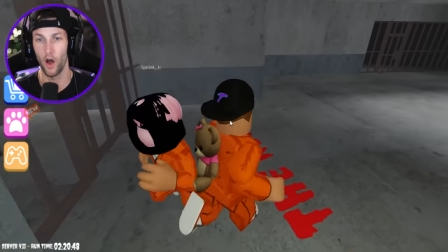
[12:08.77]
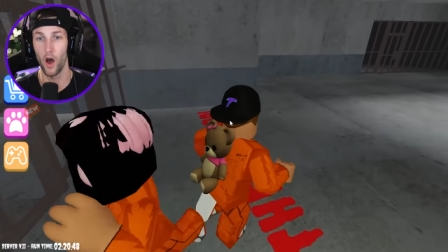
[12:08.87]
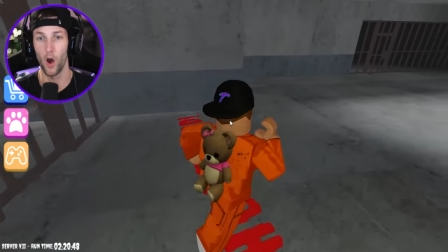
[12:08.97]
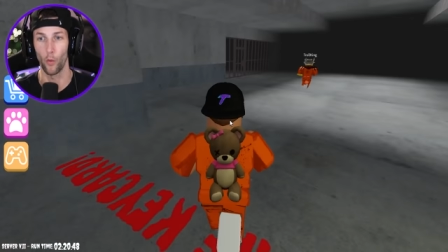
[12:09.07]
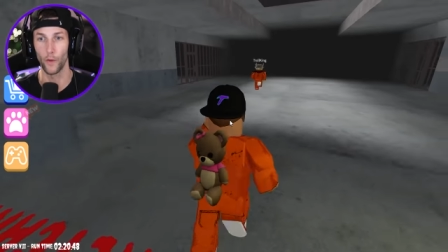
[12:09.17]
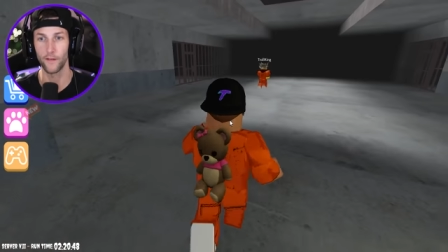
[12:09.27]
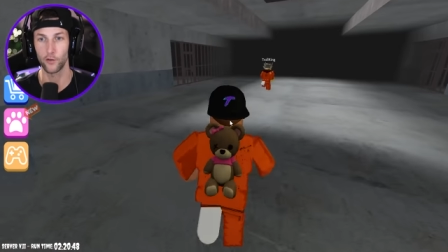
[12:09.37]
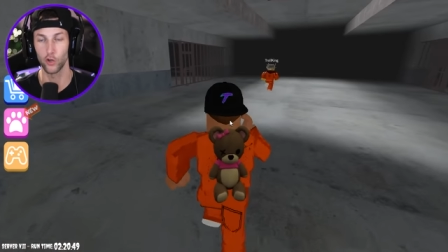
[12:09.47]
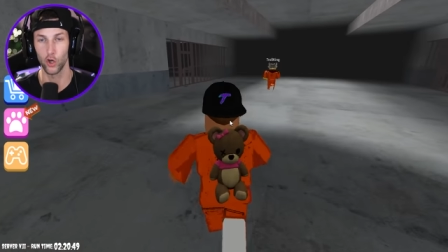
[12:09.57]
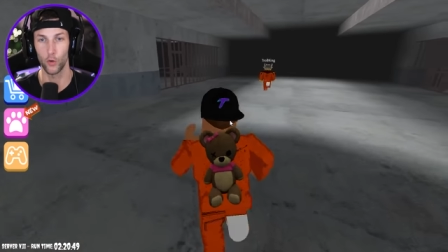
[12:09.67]
Oh, we have
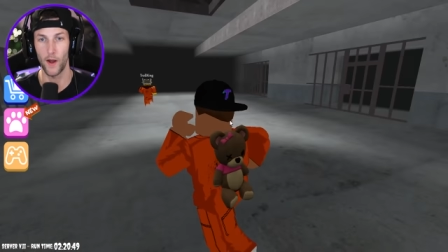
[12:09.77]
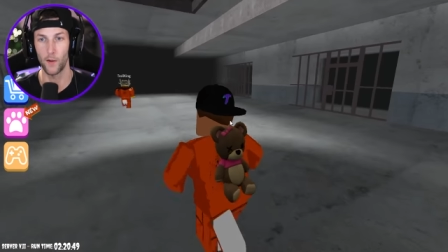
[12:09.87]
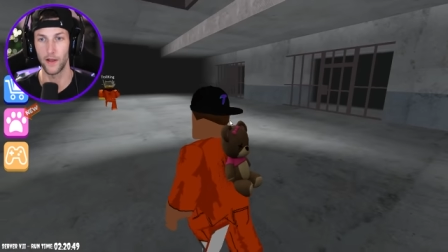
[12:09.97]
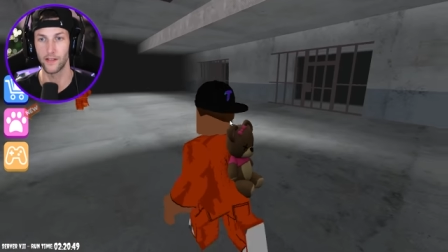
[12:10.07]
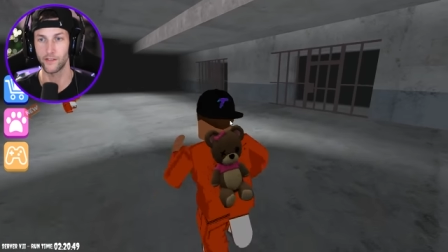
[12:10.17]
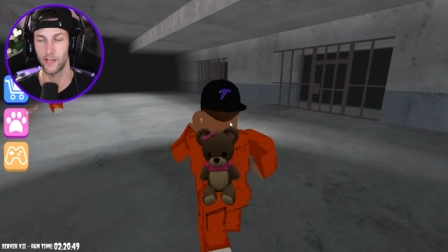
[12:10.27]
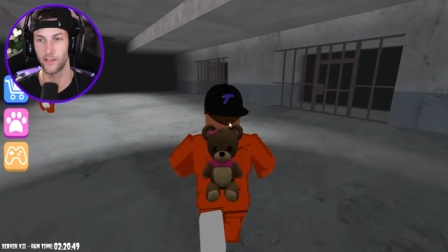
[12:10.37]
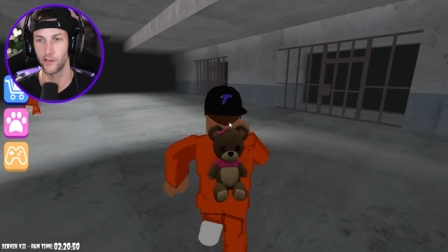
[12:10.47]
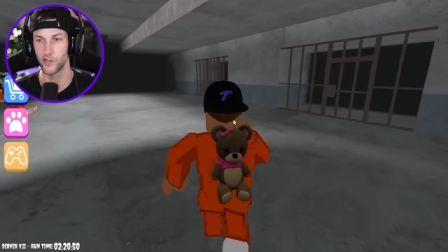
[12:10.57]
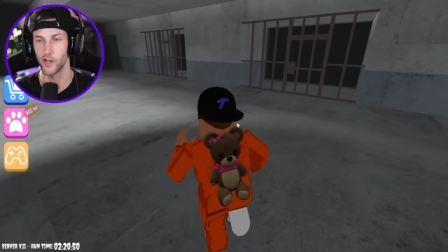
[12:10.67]
to look around
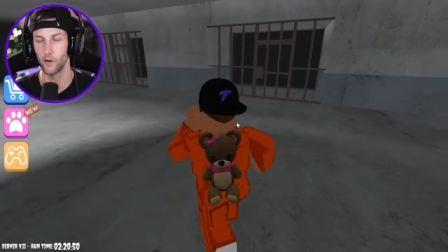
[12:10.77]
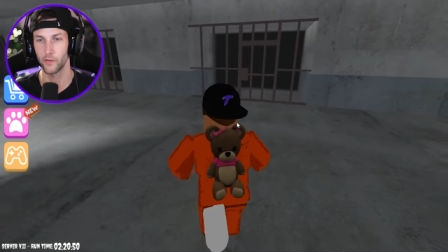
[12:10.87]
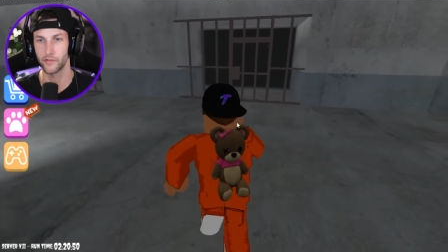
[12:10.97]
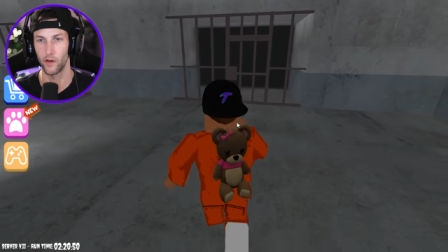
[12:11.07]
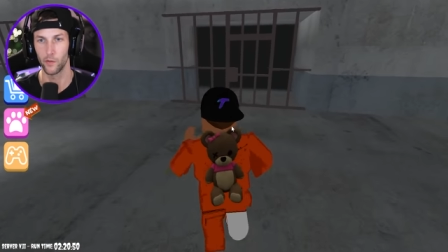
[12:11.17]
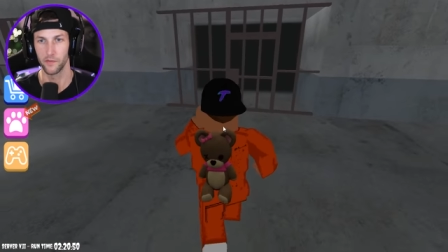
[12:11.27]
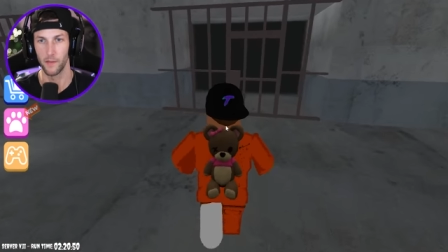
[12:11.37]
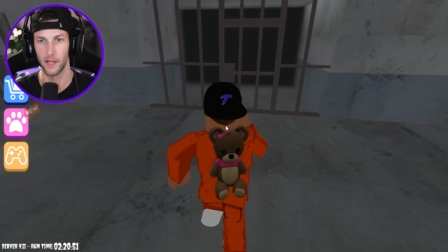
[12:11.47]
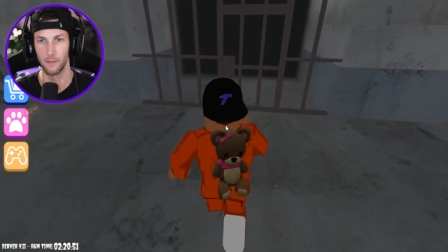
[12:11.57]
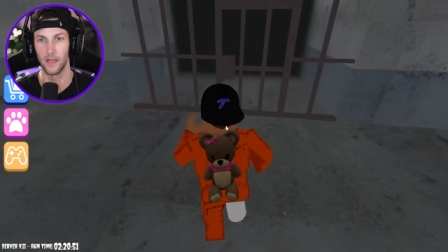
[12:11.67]
inside the jail cells
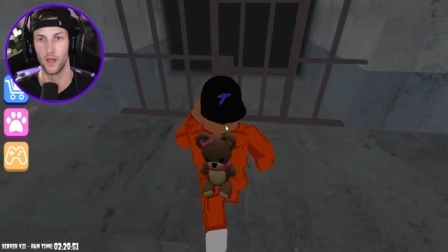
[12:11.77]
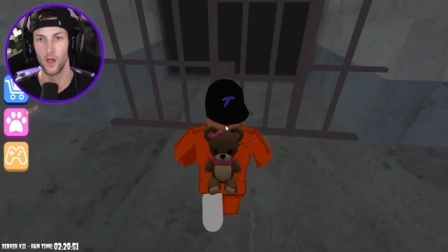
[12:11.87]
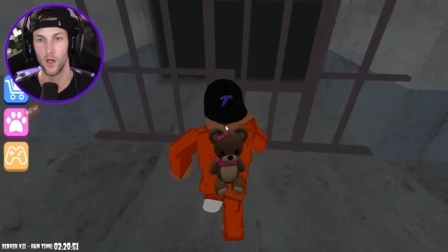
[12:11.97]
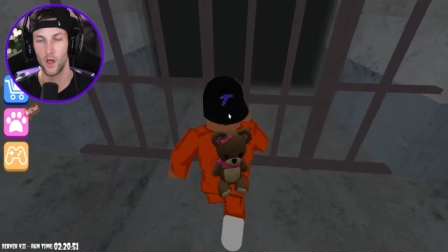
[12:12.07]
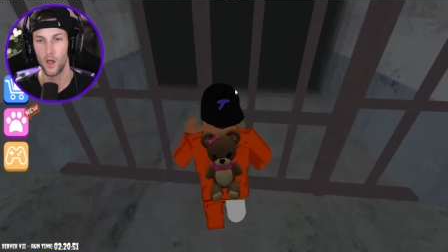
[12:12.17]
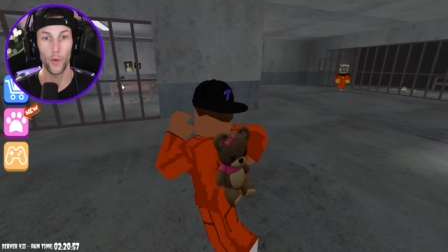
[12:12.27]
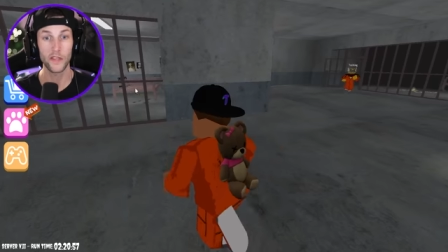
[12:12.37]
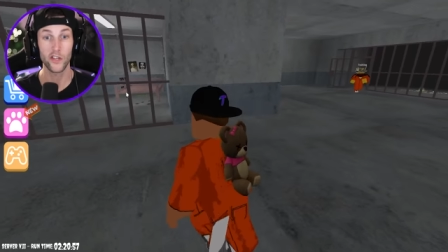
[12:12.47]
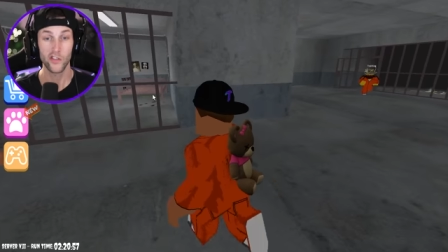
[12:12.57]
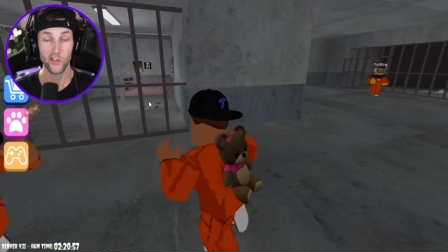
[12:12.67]
maybe. Oh
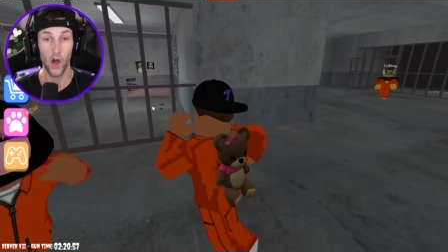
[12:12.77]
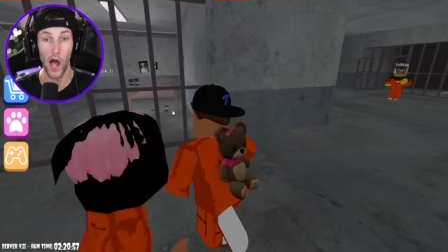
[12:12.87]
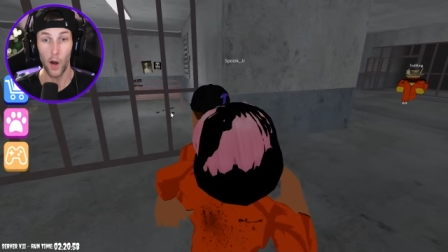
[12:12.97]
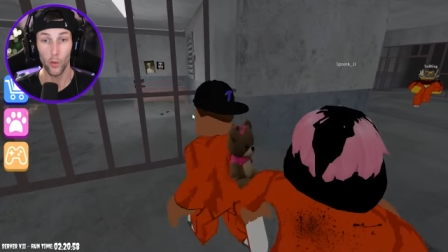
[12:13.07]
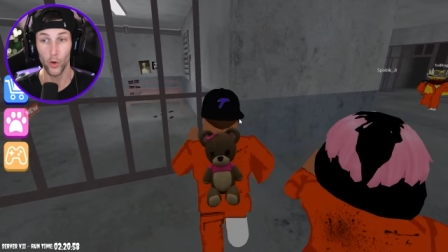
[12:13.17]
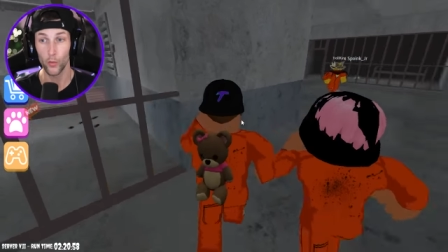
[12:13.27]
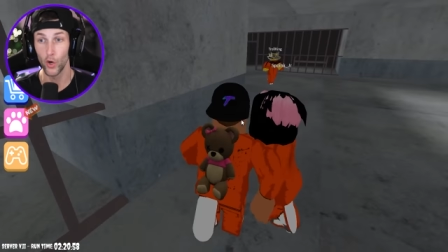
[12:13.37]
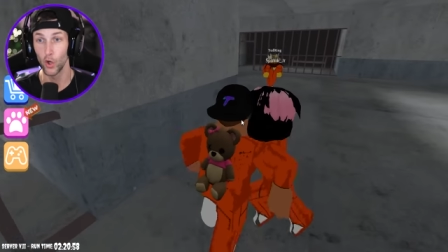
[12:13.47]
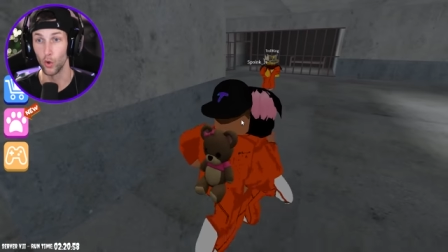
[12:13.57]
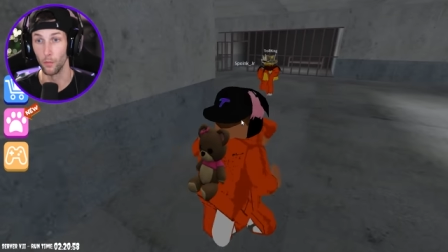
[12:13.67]
wait, this is our
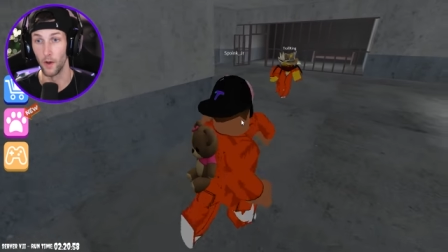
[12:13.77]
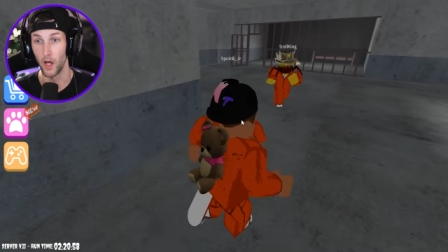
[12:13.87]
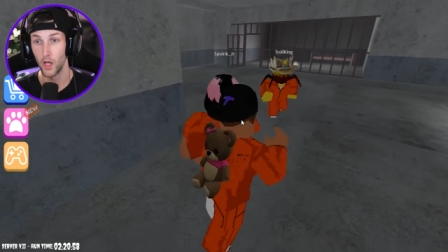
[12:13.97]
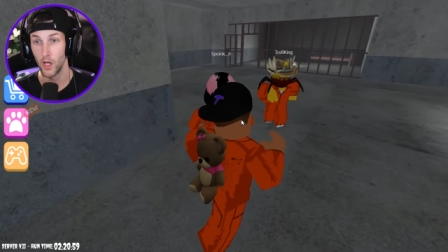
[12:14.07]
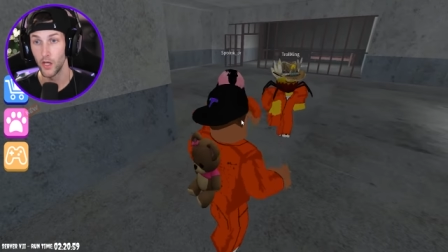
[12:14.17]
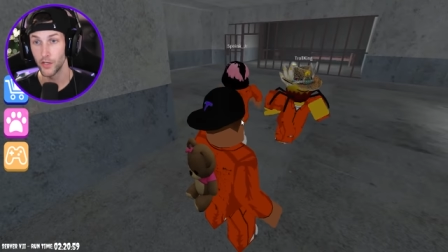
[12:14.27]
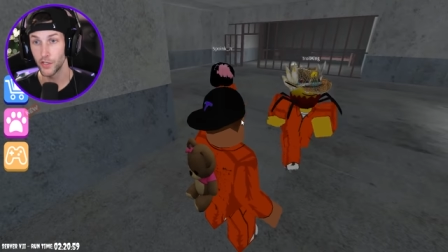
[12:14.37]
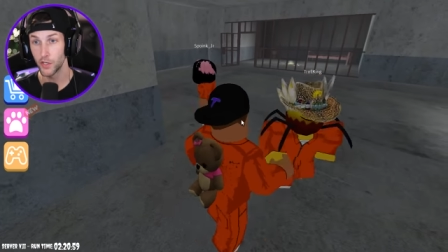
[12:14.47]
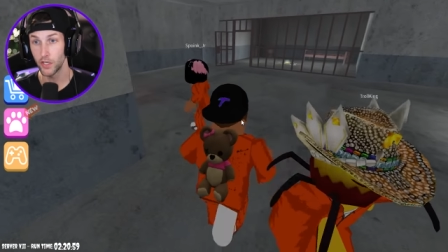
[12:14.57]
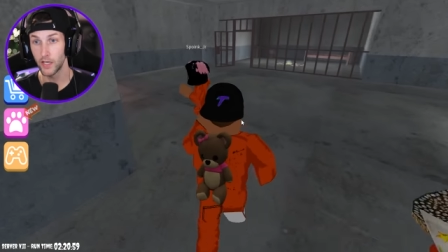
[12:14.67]
room.
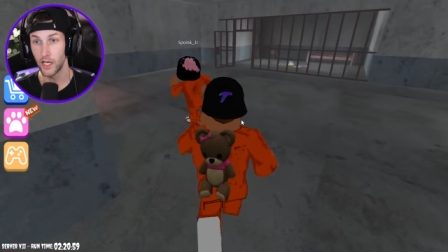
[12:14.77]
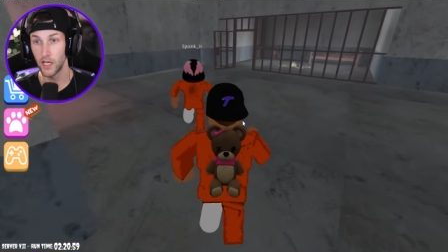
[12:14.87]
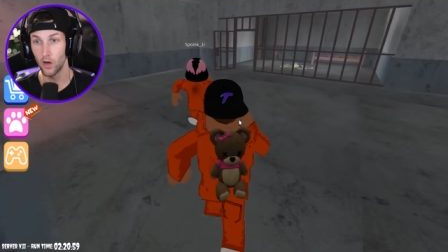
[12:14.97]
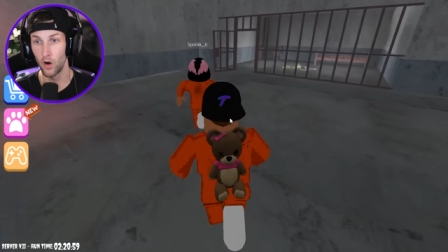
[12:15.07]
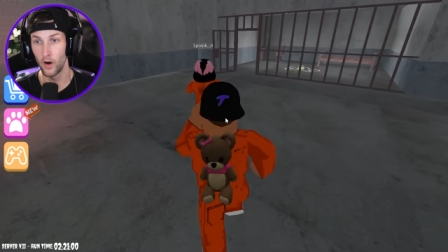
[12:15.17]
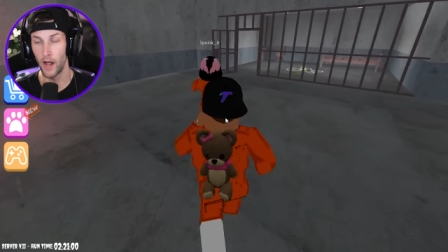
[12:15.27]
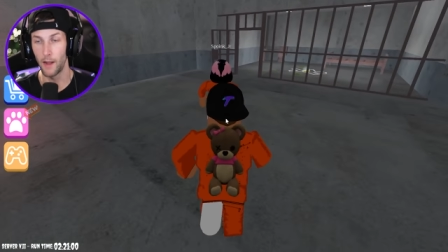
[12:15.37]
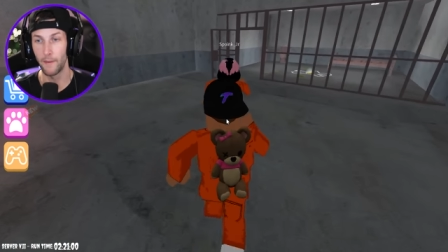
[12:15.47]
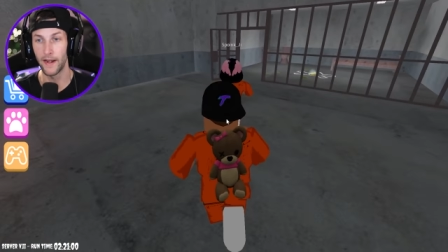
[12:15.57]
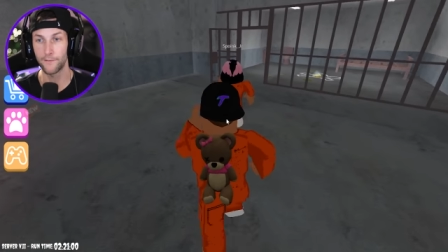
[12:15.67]
Did you get the key card?
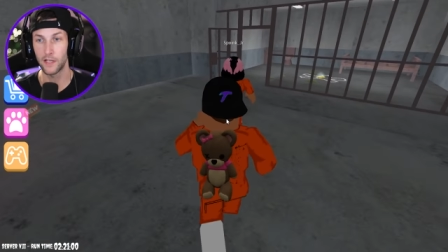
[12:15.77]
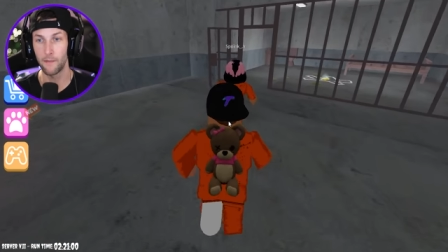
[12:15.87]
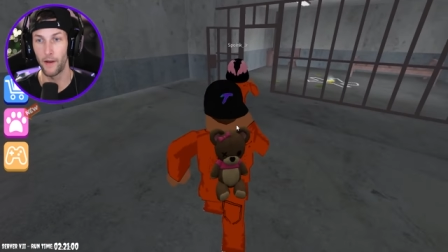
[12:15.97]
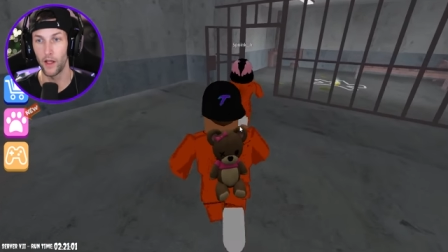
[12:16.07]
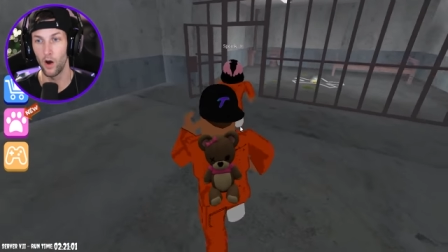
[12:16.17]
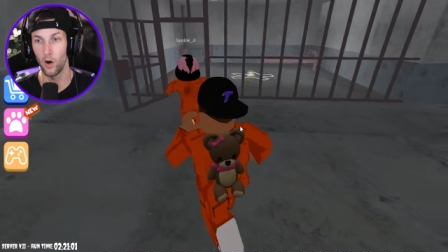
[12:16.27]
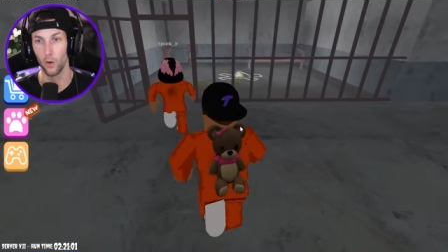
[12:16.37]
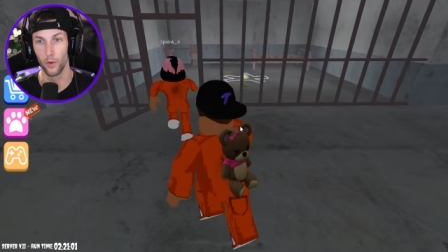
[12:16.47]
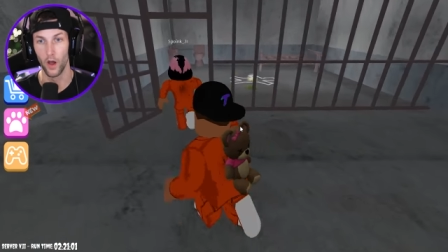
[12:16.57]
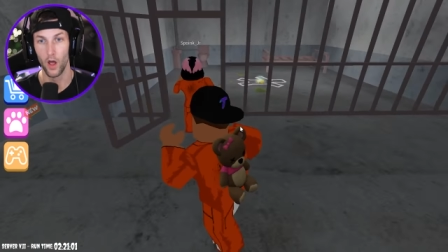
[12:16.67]
I might have to get my
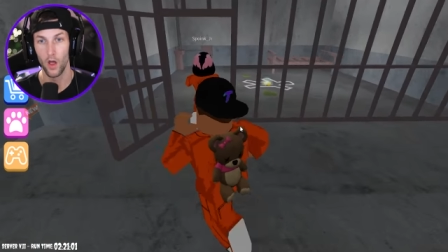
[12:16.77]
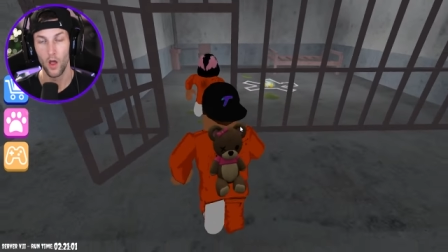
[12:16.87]
own.